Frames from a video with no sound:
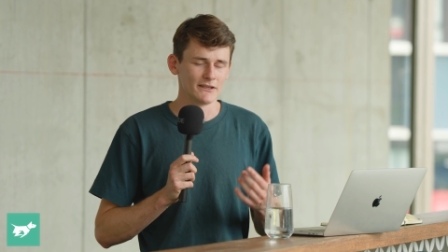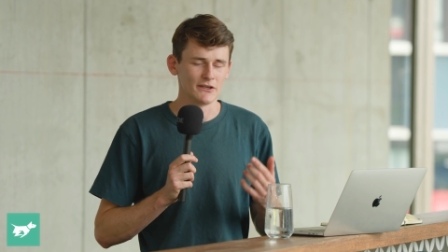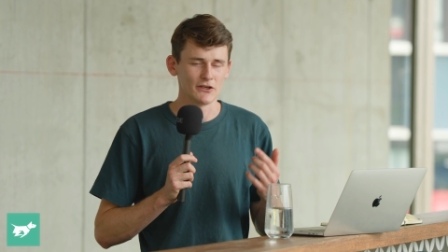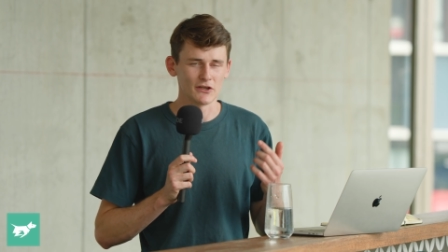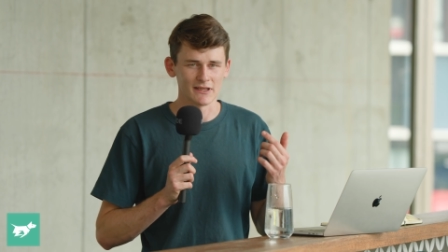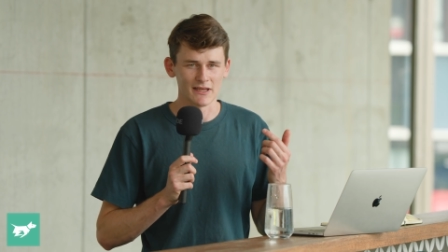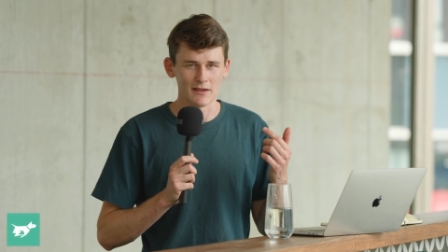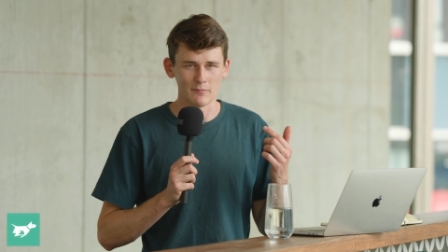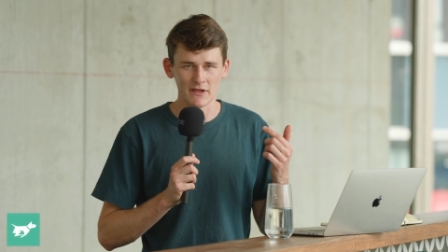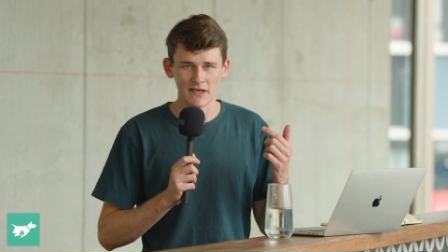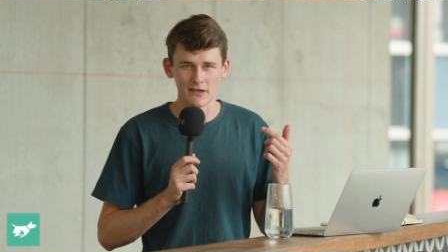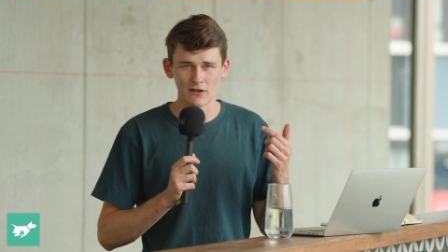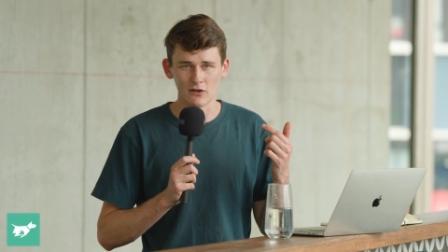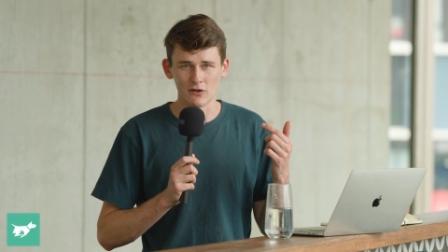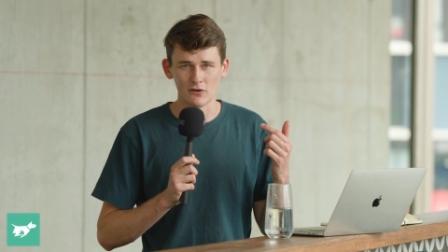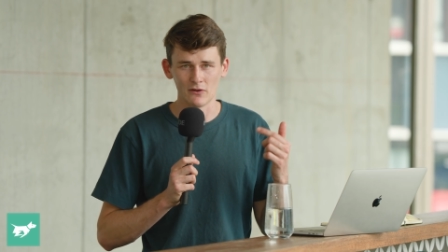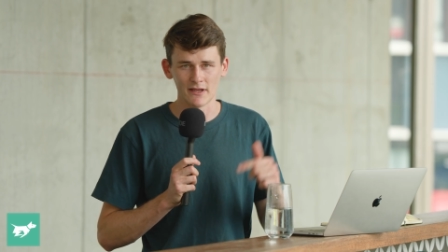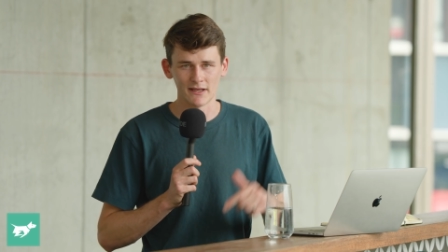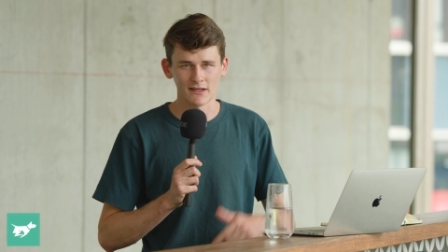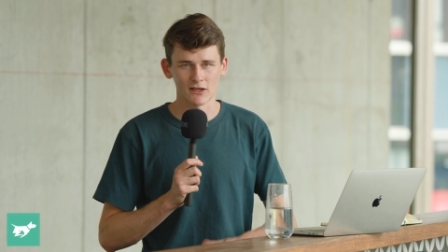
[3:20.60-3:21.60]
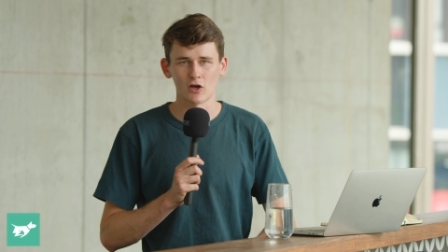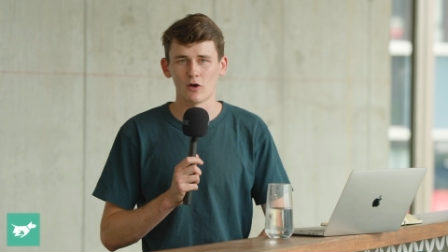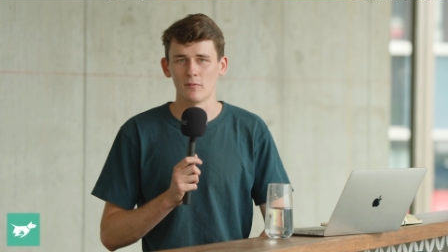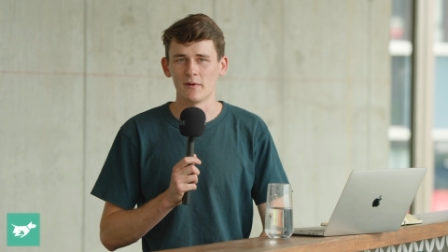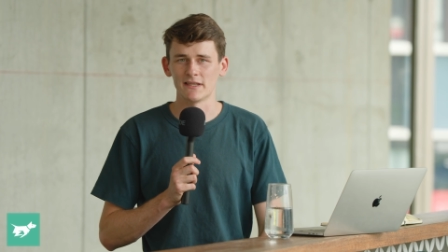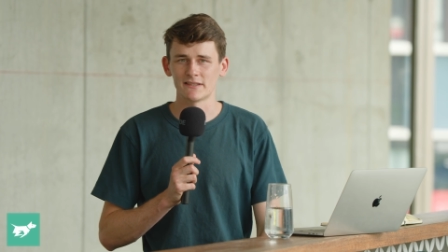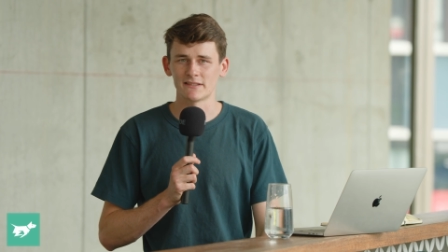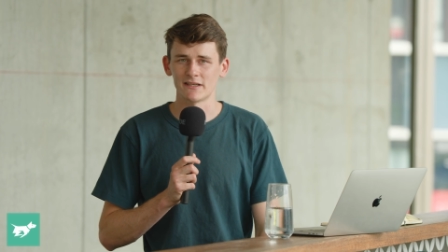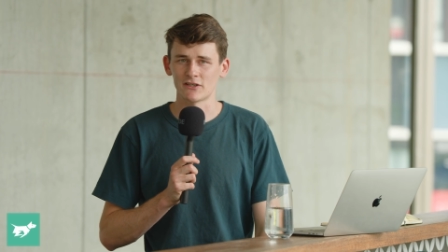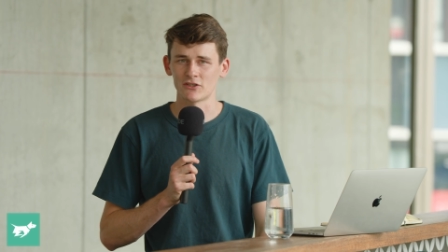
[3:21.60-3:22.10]
You can let me know in the
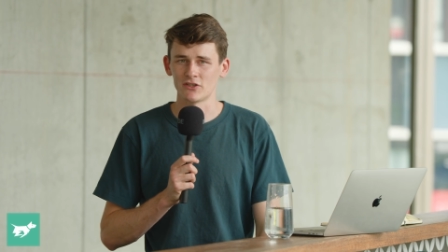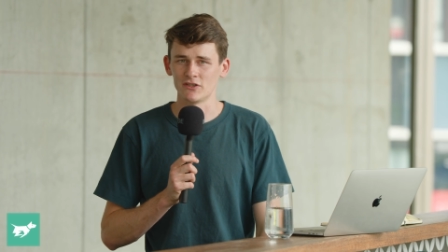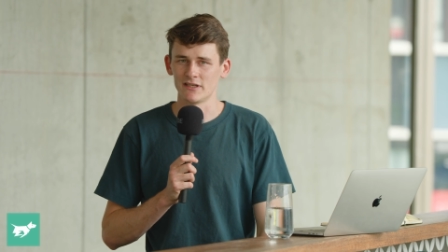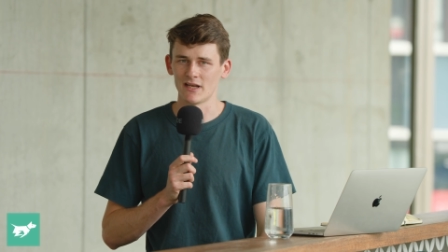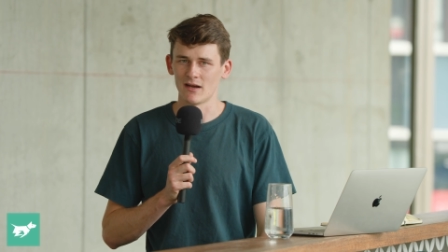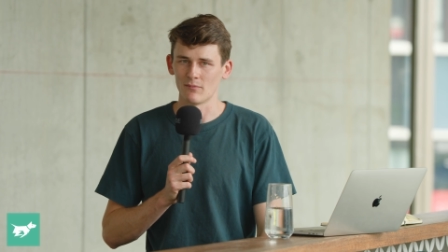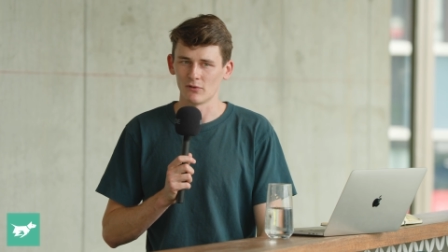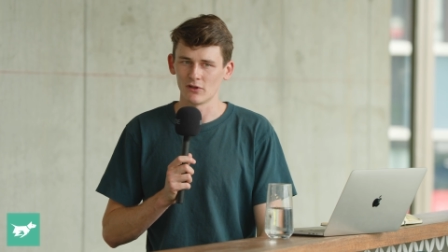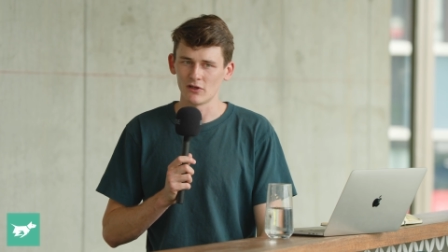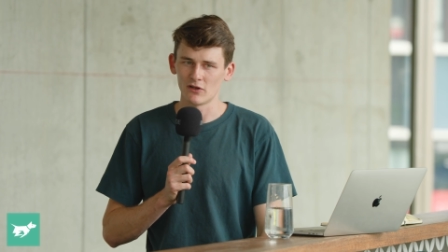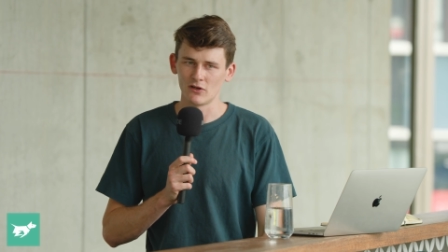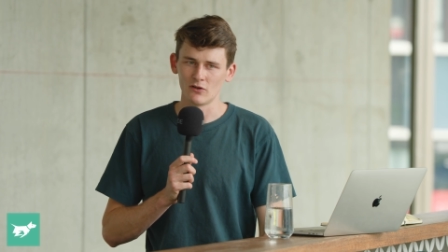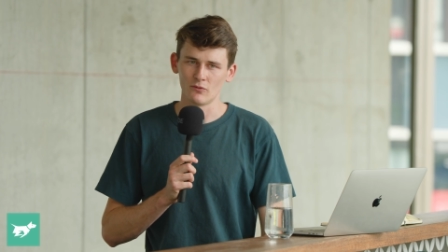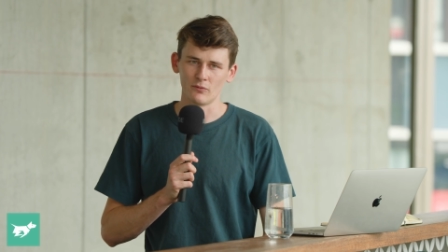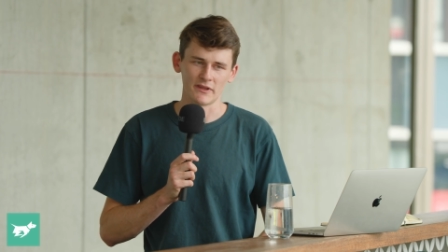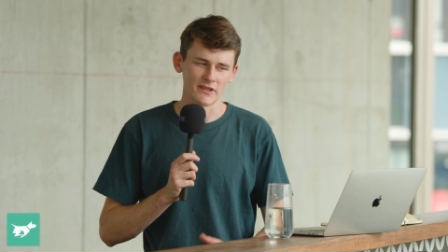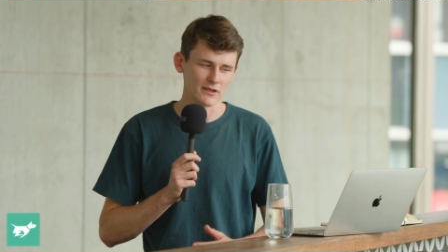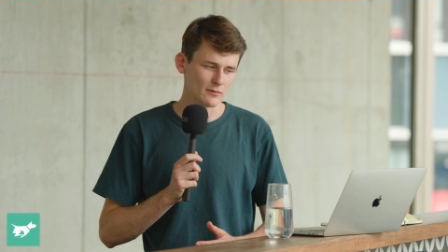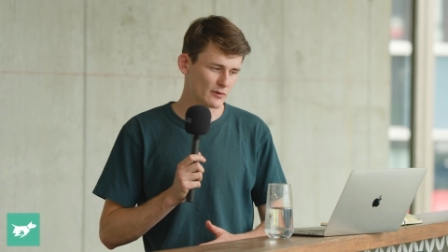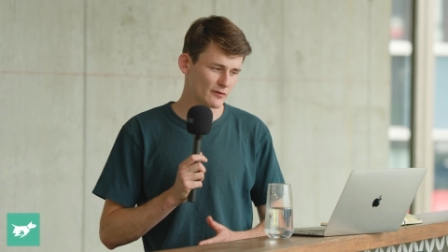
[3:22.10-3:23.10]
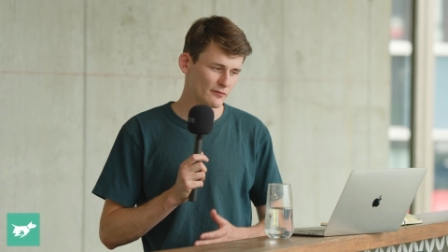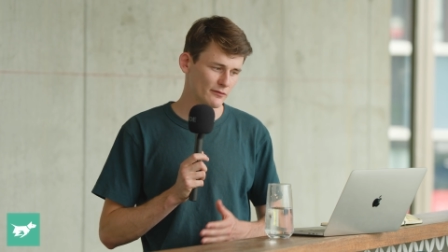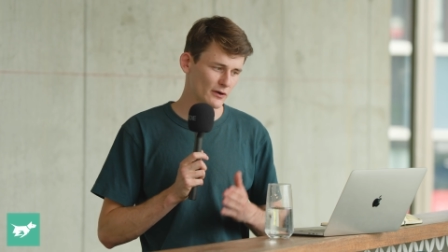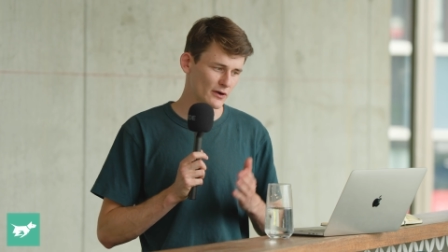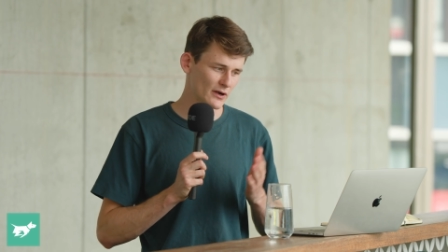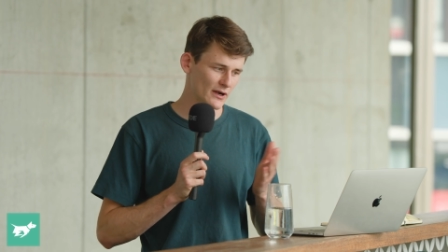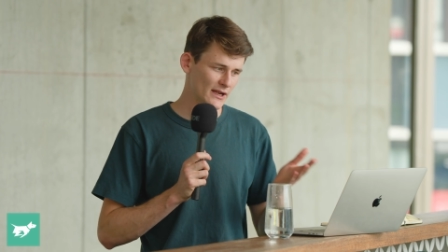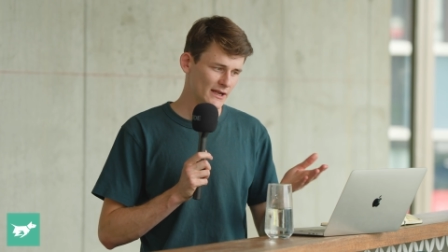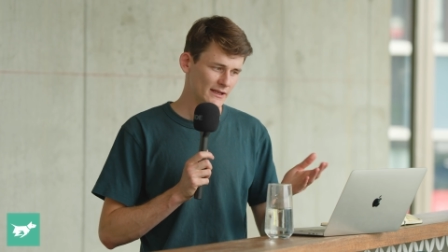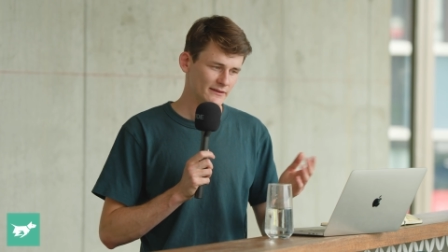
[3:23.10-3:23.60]
comments section down below whether you
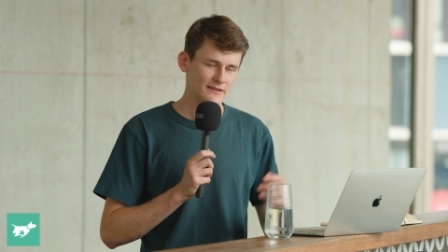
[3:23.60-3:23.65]
prefer